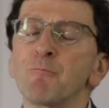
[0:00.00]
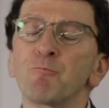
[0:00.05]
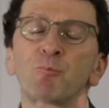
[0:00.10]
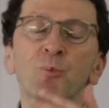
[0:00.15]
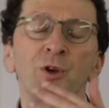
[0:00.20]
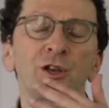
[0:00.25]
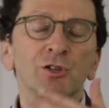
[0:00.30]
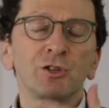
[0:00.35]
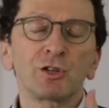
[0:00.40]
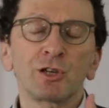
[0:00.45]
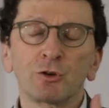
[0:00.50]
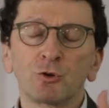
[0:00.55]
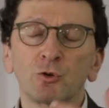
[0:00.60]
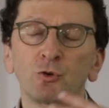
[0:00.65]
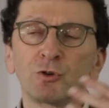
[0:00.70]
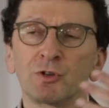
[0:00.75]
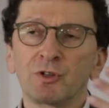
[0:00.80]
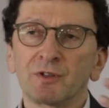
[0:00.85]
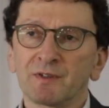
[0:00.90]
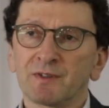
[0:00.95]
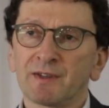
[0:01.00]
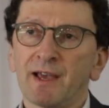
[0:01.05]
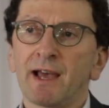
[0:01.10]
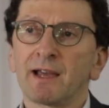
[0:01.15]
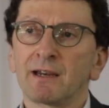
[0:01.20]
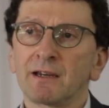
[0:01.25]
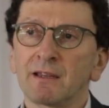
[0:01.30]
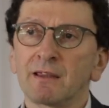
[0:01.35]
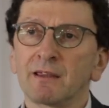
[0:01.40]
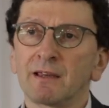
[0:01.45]
but she couldn't
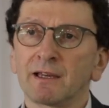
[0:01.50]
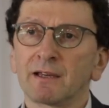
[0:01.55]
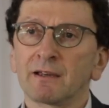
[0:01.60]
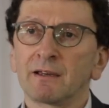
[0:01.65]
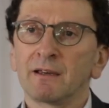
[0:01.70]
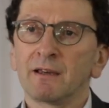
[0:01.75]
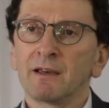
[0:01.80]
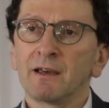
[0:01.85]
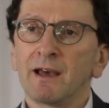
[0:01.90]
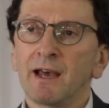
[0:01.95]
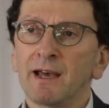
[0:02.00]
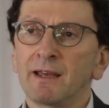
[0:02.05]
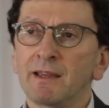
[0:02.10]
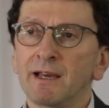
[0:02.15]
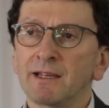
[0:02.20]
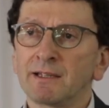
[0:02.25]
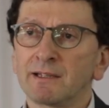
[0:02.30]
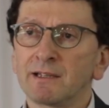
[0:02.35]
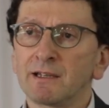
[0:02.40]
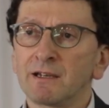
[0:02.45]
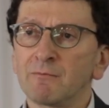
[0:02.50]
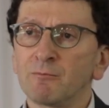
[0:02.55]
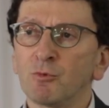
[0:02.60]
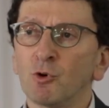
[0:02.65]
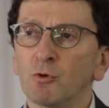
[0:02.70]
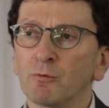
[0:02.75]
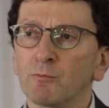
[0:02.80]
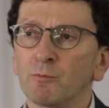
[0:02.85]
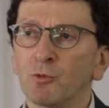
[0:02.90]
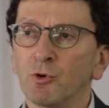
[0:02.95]
say anything. And that's an
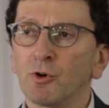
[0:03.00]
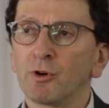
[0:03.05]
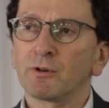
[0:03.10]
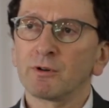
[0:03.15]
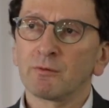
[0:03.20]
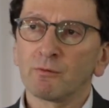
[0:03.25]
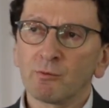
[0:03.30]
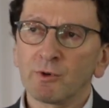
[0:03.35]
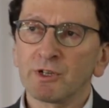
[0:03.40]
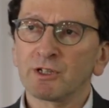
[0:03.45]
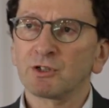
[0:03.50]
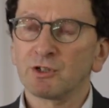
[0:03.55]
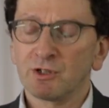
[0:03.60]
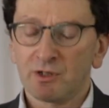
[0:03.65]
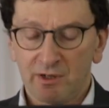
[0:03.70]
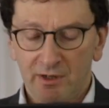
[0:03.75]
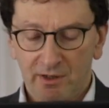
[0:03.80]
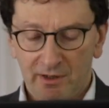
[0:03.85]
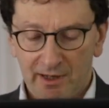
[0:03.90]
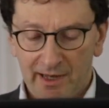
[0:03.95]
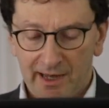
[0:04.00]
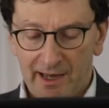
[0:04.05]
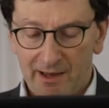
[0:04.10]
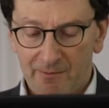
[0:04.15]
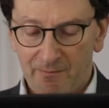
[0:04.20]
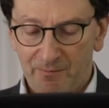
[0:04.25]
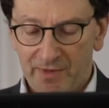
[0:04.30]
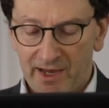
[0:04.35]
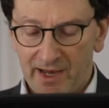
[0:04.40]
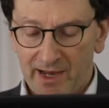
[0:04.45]
important point which
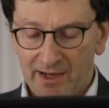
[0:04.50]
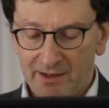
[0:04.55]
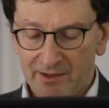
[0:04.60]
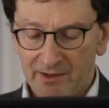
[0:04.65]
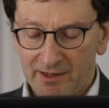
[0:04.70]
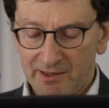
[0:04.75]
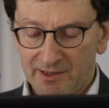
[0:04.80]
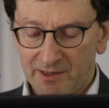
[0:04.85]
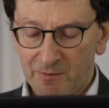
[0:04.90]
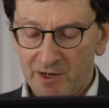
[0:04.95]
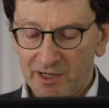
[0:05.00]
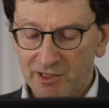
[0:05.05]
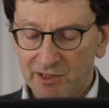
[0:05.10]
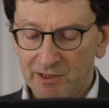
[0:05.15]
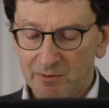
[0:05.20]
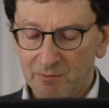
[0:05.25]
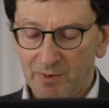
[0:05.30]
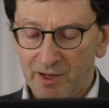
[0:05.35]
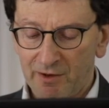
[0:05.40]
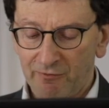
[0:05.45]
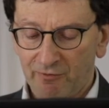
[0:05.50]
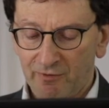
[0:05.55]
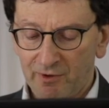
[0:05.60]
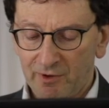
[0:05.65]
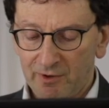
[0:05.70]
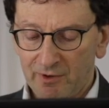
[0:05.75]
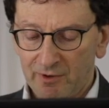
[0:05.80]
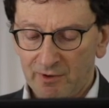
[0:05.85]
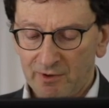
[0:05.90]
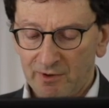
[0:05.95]
our speechy Bev
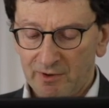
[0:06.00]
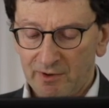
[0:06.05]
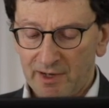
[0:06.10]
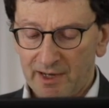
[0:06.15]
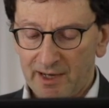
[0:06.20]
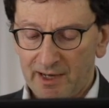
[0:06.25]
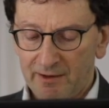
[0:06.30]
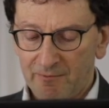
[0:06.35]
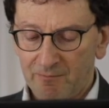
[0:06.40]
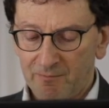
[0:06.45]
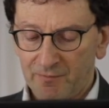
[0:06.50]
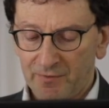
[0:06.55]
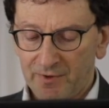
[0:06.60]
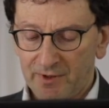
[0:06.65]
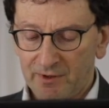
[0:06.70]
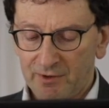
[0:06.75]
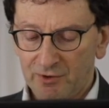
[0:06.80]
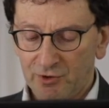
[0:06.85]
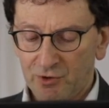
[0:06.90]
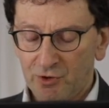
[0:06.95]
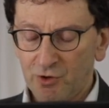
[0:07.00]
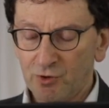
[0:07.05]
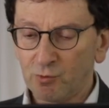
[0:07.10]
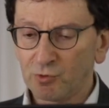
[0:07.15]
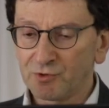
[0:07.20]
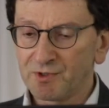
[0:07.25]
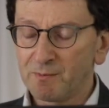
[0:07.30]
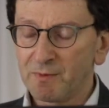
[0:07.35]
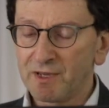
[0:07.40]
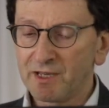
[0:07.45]
Sher
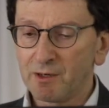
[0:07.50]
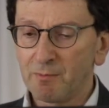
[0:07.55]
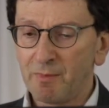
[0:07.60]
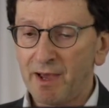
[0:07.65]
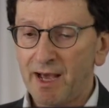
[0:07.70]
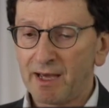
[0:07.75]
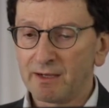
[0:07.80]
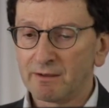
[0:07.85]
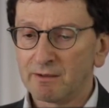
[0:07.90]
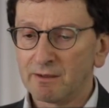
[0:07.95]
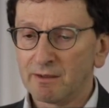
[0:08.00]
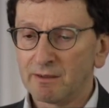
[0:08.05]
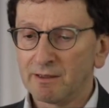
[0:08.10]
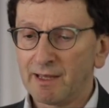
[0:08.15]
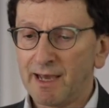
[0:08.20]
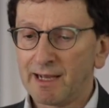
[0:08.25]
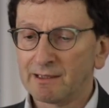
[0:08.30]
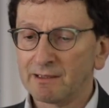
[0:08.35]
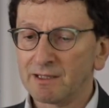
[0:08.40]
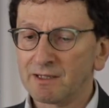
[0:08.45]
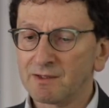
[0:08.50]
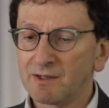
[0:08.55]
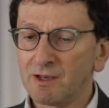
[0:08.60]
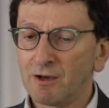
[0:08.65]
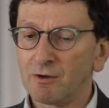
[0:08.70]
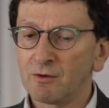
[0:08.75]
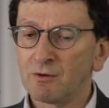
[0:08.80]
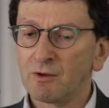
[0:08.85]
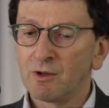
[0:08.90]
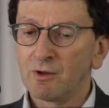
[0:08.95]
will speak about lately.
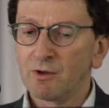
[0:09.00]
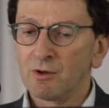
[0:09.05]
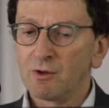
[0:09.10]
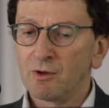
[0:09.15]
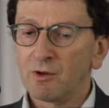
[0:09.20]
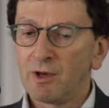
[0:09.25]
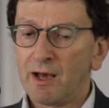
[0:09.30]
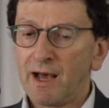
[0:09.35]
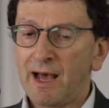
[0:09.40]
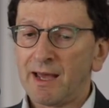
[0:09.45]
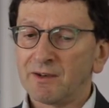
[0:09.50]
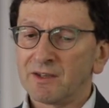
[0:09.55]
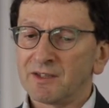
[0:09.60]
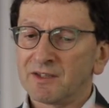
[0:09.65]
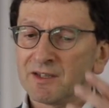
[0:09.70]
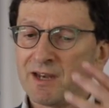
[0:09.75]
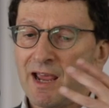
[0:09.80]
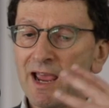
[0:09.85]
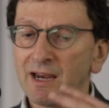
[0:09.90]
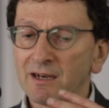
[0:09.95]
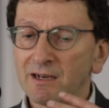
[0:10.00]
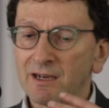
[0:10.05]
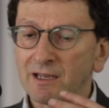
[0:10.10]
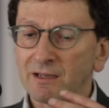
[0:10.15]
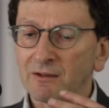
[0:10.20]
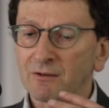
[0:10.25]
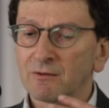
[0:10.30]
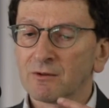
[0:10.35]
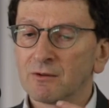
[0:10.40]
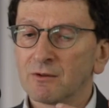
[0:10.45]
So
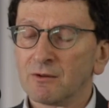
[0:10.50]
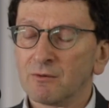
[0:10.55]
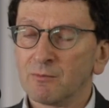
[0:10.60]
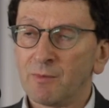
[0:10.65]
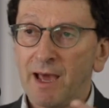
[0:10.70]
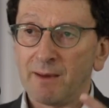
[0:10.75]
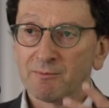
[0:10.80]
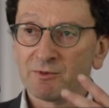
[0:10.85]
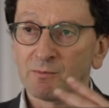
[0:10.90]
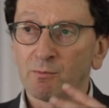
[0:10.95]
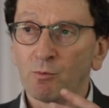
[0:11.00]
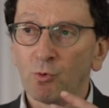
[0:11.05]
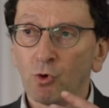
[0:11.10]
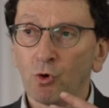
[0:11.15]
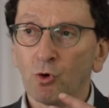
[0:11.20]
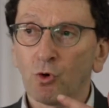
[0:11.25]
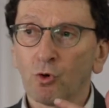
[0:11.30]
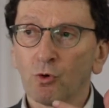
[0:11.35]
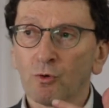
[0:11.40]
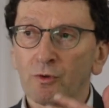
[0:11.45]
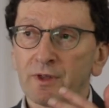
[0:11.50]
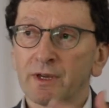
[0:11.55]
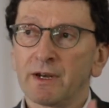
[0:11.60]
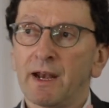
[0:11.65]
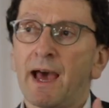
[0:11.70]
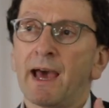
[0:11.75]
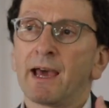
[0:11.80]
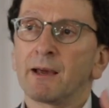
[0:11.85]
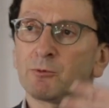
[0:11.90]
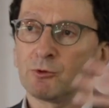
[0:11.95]
understanding perhaps more
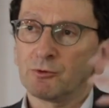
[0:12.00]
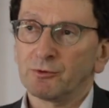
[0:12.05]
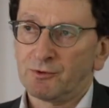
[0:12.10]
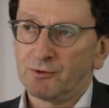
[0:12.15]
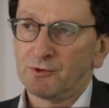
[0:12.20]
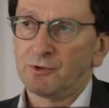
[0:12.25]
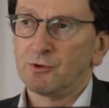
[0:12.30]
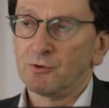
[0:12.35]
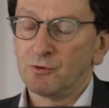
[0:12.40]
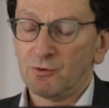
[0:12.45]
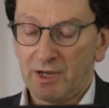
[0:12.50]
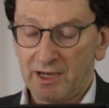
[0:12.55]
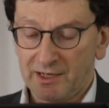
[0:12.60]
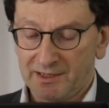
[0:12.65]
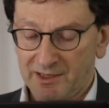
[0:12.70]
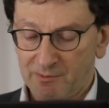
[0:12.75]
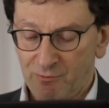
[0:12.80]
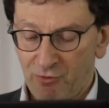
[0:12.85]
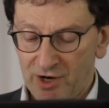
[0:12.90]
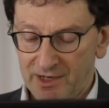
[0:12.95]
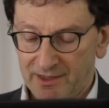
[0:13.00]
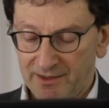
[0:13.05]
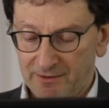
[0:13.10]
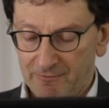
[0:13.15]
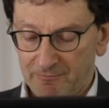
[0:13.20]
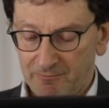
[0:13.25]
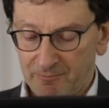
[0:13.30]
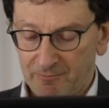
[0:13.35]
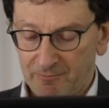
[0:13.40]
than able to express.